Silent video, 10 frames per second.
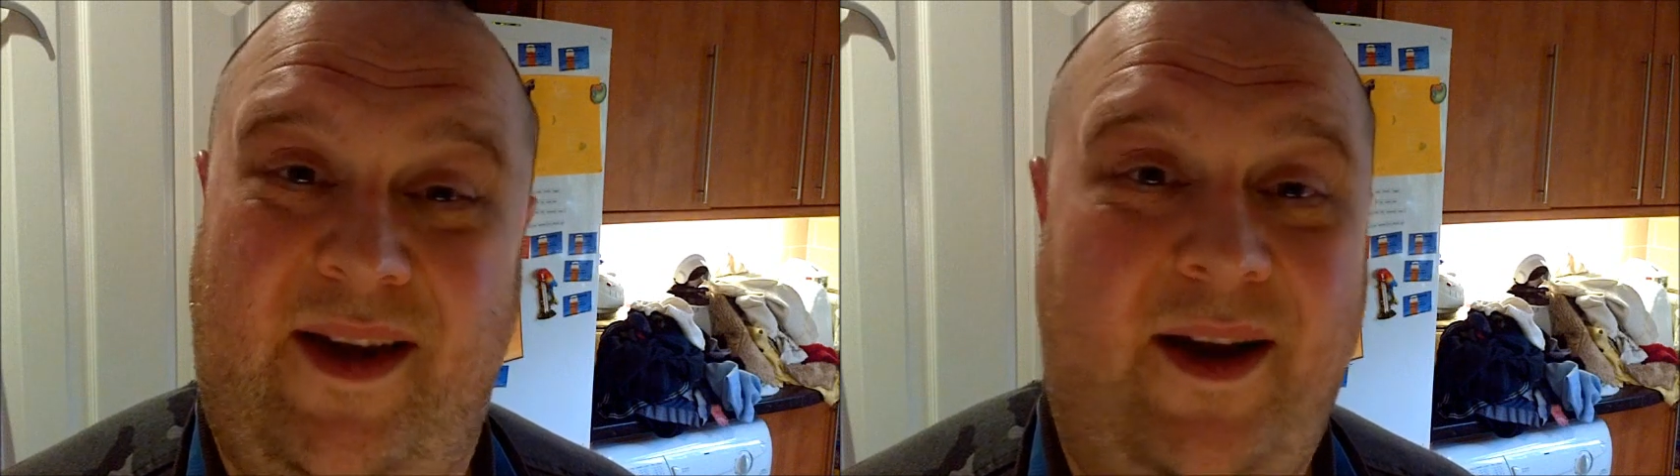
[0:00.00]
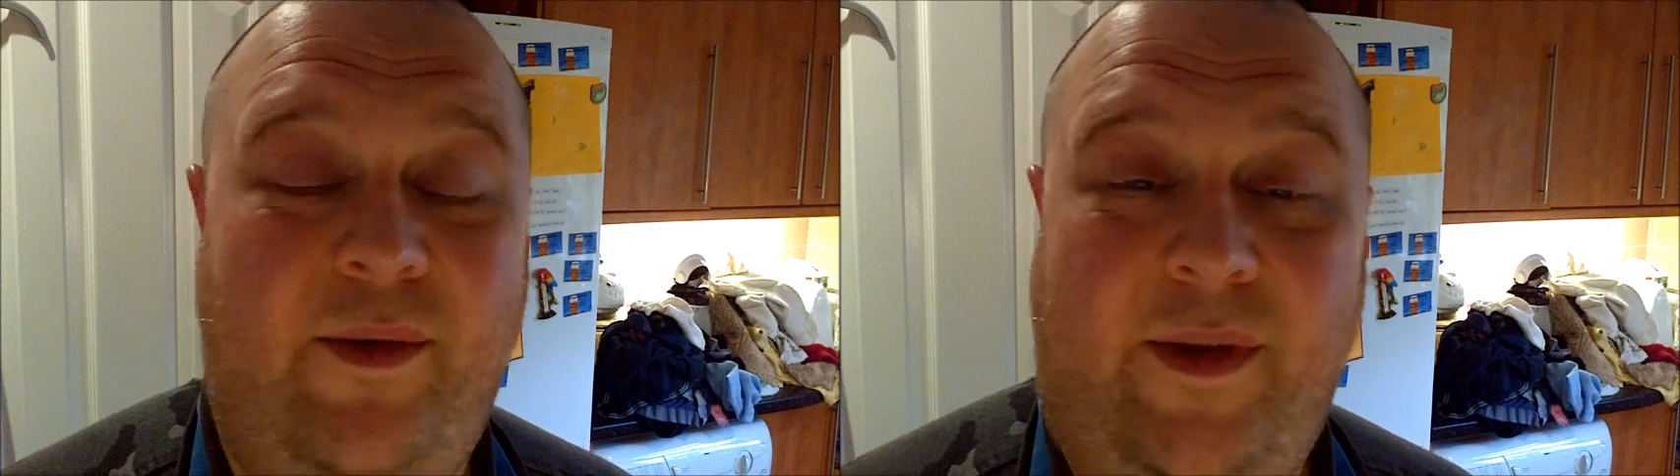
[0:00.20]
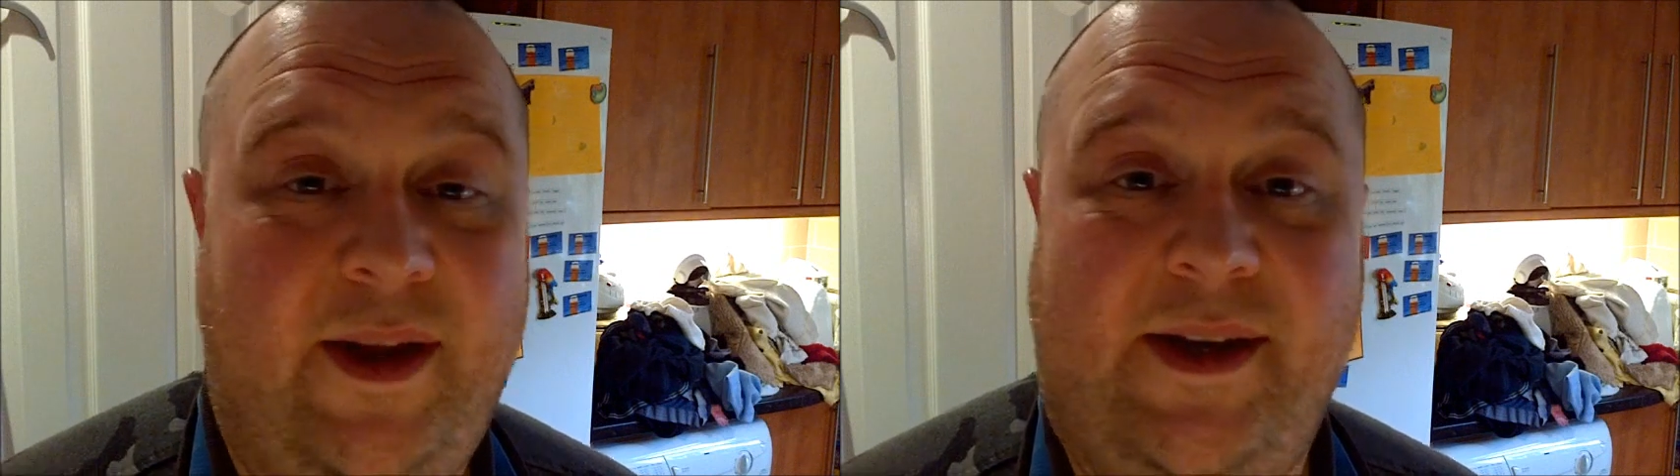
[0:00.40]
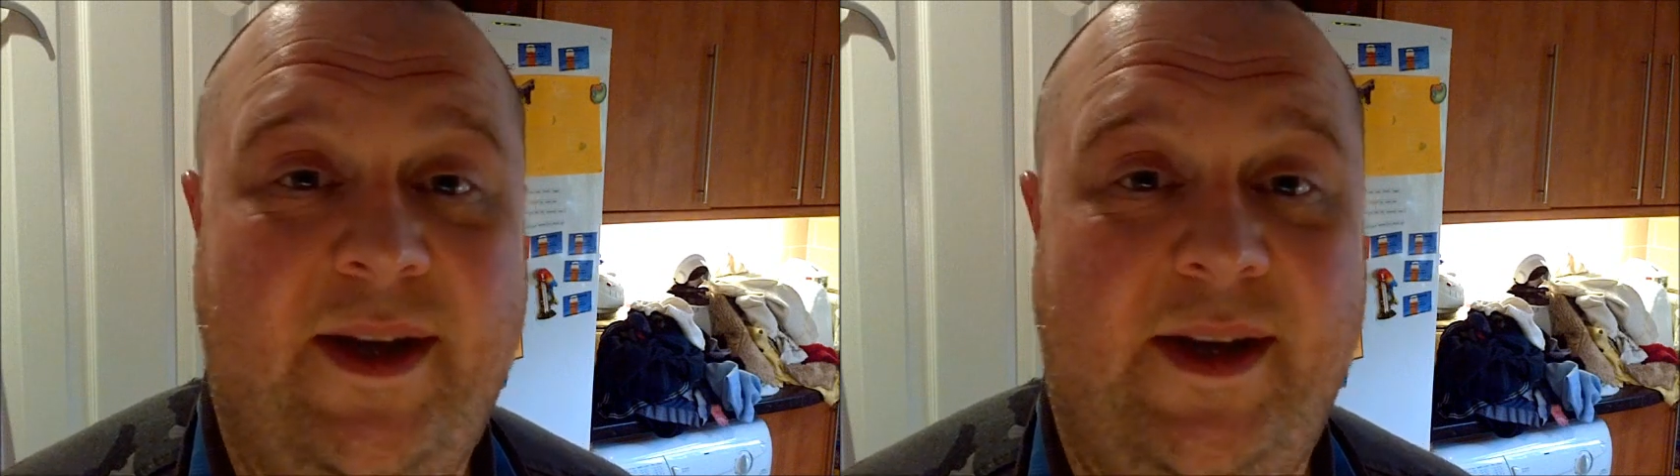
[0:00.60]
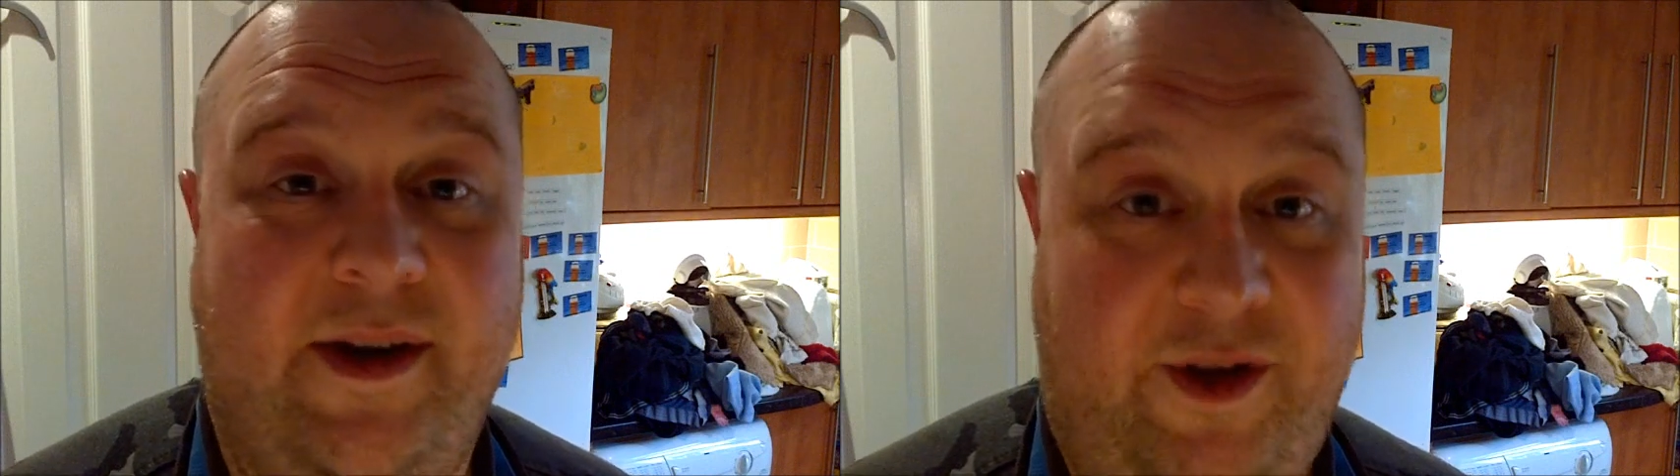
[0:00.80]
I don't think it's
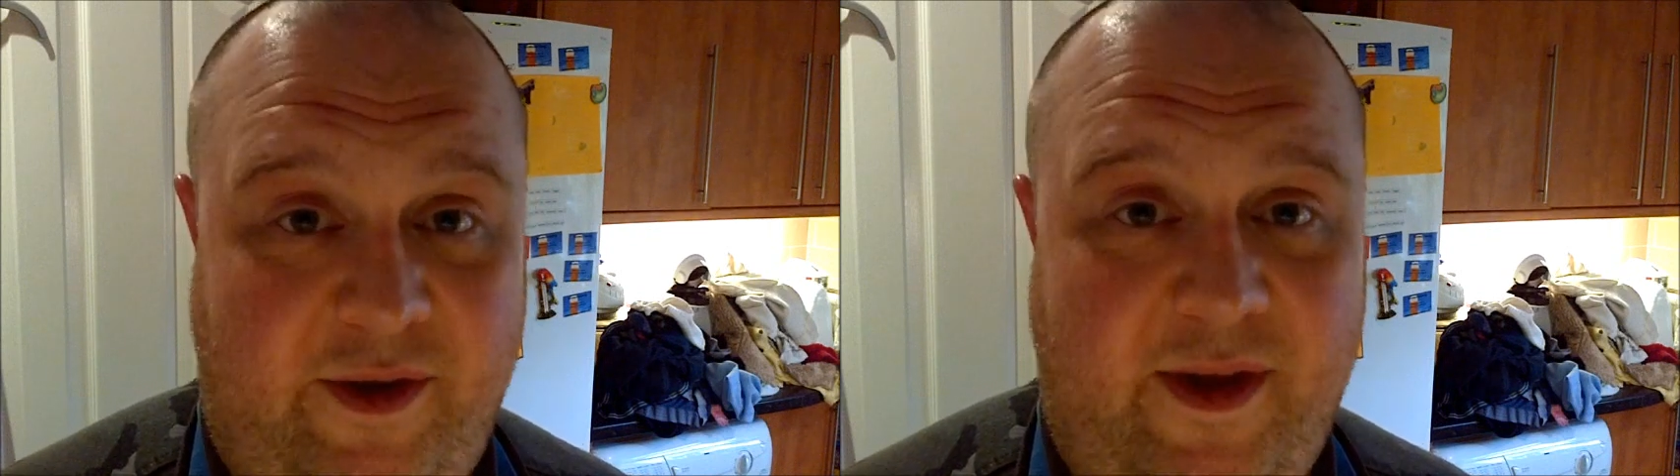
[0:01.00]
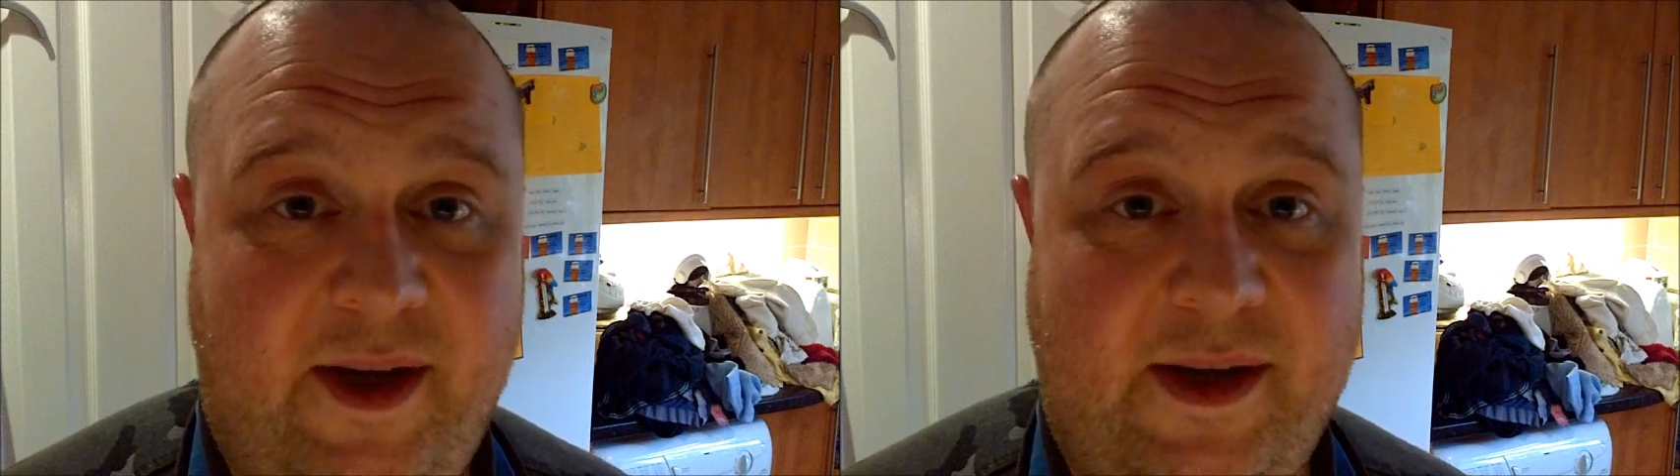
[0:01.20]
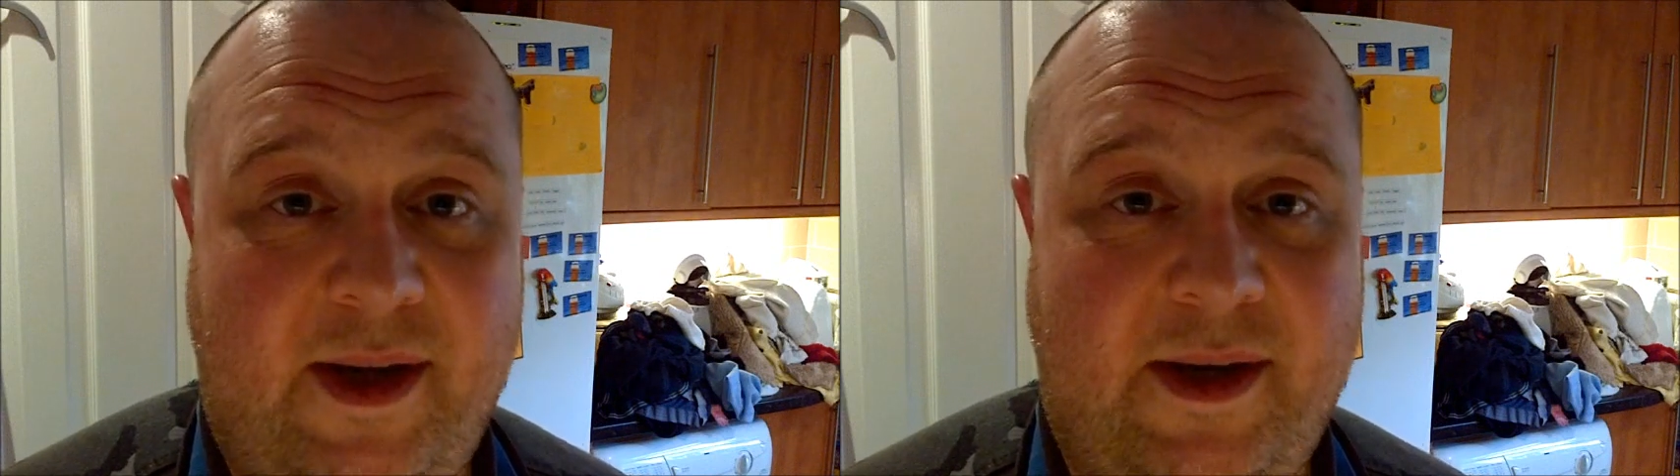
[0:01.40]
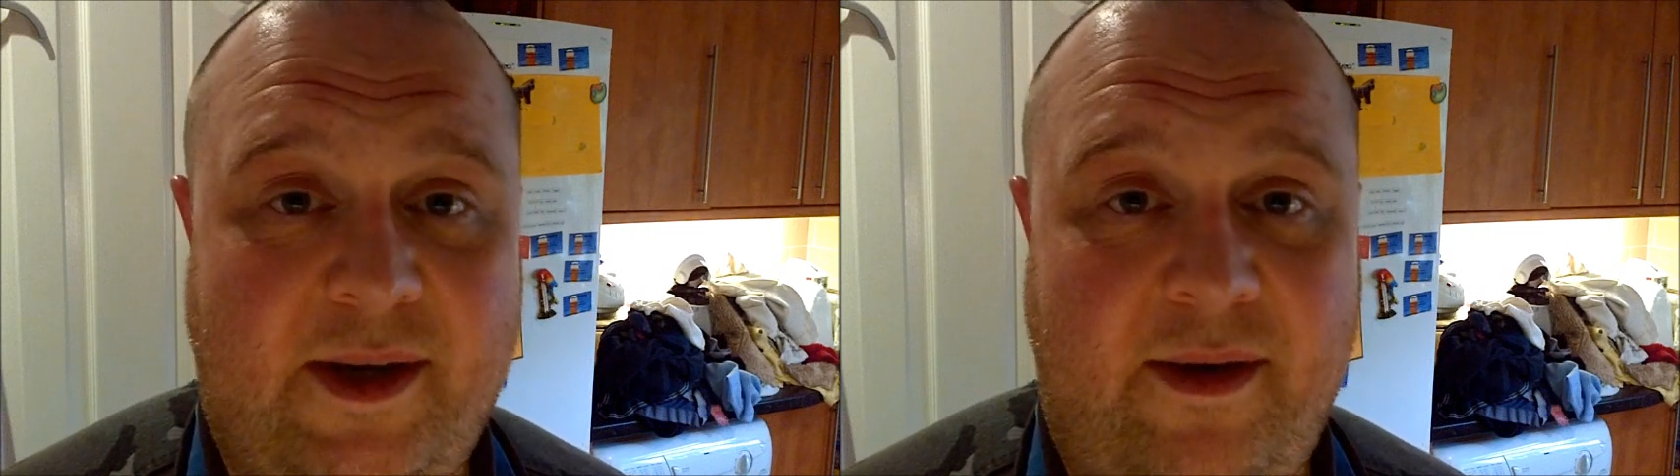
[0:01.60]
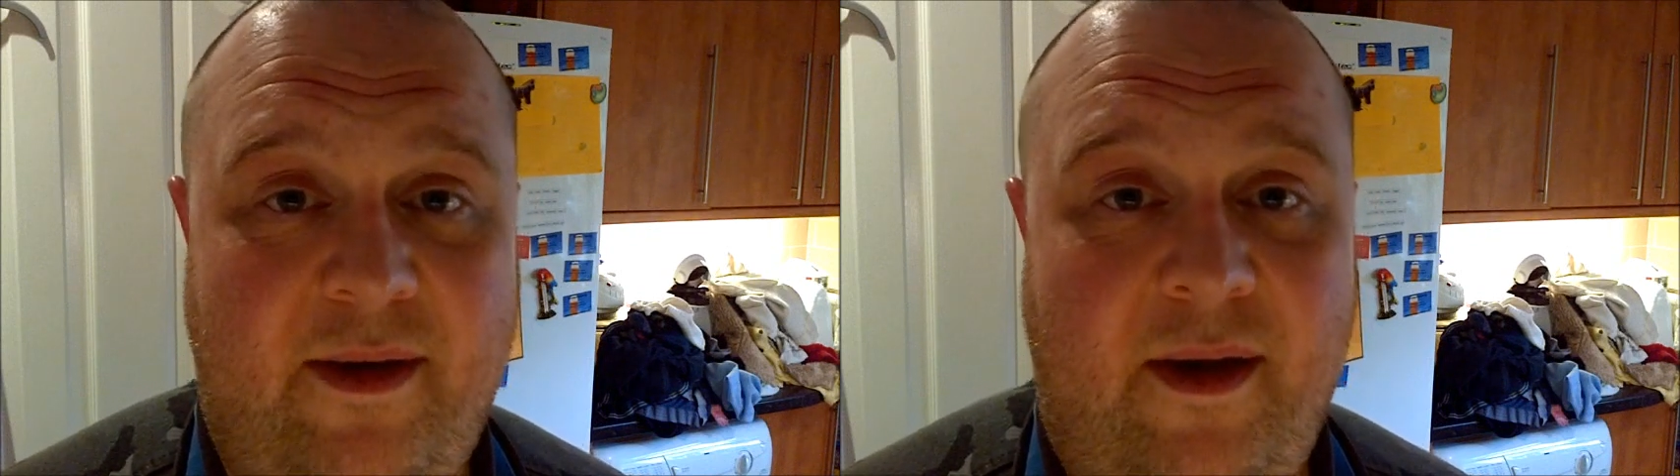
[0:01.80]
necessary. Do you think it's
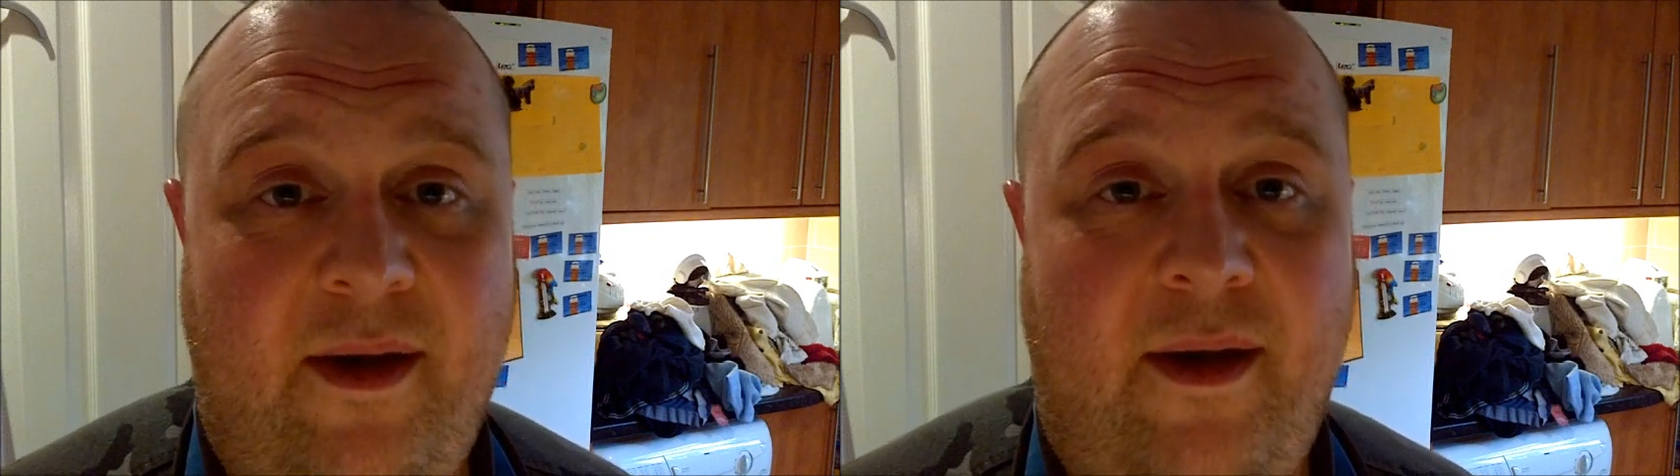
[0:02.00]
necessary?